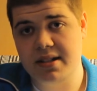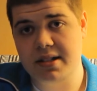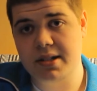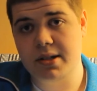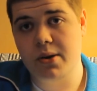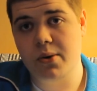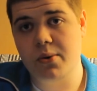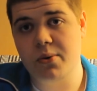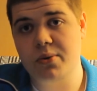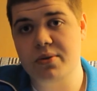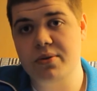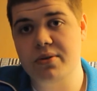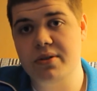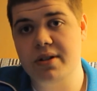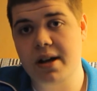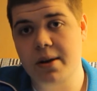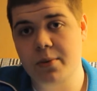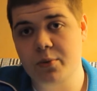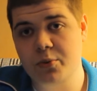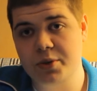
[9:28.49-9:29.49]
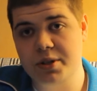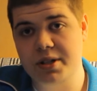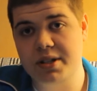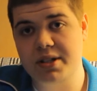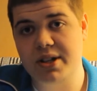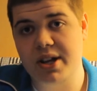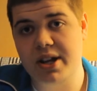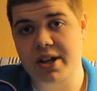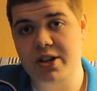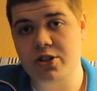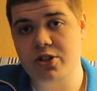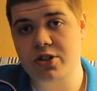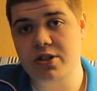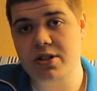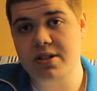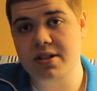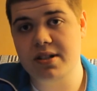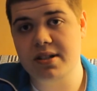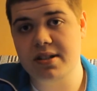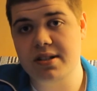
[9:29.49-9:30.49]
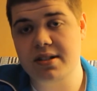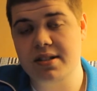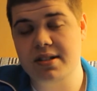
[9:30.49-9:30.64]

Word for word: is going to come with this HTC